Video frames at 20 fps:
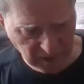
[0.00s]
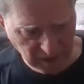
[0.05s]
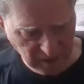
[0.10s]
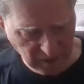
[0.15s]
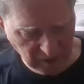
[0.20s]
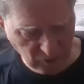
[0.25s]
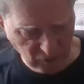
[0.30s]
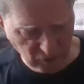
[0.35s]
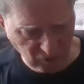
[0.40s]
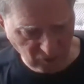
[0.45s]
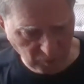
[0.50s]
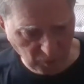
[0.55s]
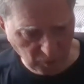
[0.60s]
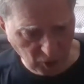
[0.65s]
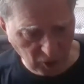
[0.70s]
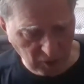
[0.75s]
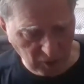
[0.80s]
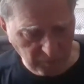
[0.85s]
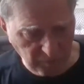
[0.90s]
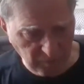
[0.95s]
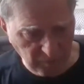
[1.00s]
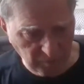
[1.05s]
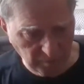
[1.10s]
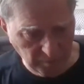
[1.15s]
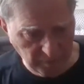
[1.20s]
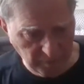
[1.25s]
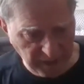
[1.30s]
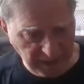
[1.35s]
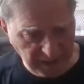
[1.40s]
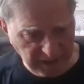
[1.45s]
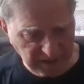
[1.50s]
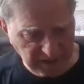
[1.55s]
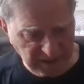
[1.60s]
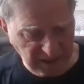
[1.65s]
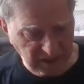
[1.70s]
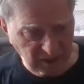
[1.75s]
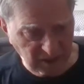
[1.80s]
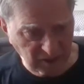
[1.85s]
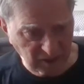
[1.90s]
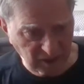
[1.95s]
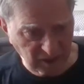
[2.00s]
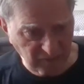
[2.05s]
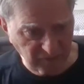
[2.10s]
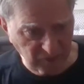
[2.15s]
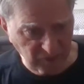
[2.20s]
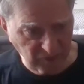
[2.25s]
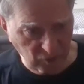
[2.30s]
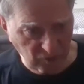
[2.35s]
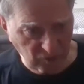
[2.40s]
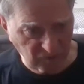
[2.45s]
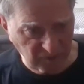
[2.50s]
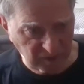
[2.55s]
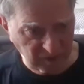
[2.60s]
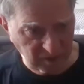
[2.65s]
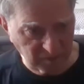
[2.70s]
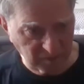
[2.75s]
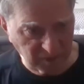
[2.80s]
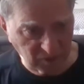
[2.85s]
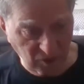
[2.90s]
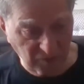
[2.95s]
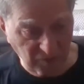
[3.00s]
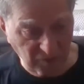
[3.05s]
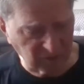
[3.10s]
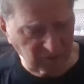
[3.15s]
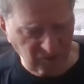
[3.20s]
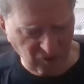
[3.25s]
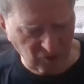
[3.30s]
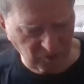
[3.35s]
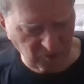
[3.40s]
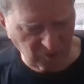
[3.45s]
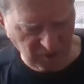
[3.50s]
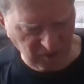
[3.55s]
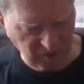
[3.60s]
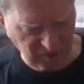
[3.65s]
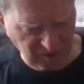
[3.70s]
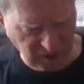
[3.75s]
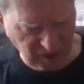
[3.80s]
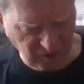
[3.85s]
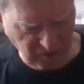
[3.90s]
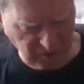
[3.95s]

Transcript: there was a small base of the North Vietnamese, or oh, the, excuse me, the South